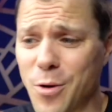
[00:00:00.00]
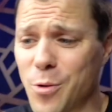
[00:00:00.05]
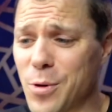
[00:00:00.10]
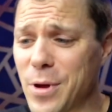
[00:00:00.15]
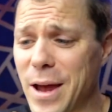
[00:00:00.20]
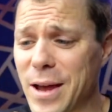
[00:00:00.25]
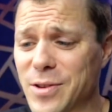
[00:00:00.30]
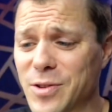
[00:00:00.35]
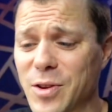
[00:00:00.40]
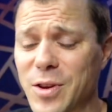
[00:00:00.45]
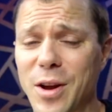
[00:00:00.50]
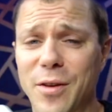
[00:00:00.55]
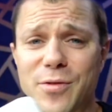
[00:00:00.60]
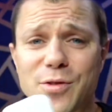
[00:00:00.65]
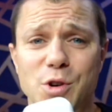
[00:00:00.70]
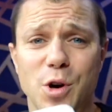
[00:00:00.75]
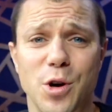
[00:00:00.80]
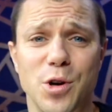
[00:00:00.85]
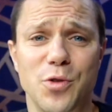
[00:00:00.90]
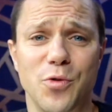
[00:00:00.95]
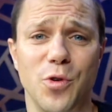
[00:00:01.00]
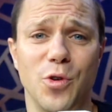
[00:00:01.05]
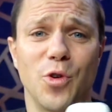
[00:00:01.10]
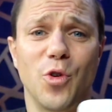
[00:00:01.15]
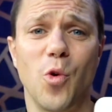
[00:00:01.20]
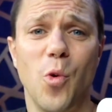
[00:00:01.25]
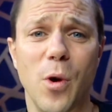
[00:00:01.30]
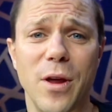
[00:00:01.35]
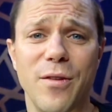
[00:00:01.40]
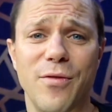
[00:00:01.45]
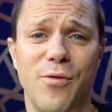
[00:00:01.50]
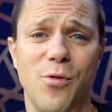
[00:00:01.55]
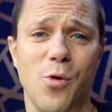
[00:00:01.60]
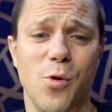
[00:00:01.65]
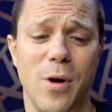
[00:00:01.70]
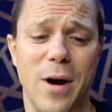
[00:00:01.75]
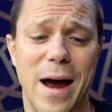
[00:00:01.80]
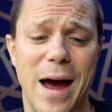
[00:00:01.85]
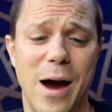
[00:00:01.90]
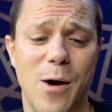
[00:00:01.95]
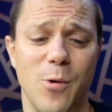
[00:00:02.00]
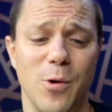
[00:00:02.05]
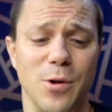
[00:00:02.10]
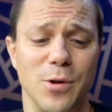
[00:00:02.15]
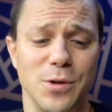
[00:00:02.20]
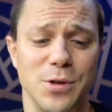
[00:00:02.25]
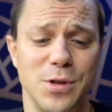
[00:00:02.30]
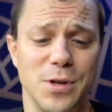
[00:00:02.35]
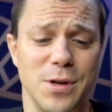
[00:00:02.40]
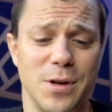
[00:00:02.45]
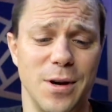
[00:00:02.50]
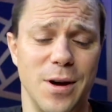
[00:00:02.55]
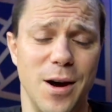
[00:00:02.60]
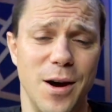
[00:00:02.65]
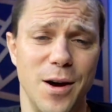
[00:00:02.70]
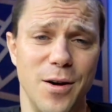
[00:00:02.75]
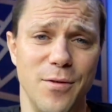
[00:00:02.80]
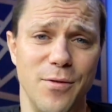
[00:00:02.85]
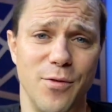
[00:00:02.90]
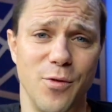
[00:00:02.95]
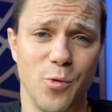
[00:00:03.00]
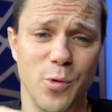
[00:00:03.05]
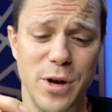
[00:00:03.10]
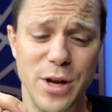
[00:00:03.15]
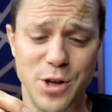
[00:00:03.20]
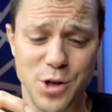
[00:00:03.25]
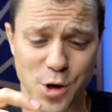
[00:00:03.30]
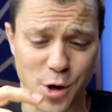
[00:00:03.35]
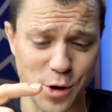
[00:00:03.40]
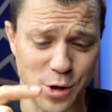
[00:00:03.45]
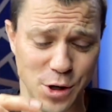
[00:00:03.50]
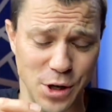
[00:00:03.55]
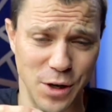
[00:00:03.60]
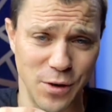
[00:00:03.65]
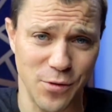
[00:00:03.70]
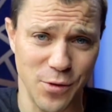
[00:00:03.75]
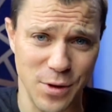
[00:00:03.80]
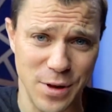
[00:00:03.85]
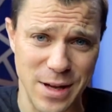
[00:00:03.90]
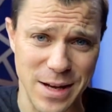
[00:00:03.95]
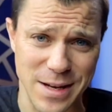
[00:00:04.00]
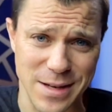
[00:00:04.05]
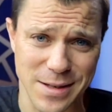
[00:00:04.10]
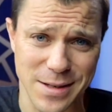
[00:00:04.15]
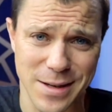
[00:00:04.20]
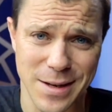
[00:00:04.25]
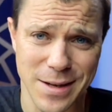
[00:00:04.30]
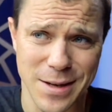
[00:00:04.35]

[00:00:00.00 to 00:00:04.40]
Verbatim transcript: only has enough charge for 24 hours of recharging for these.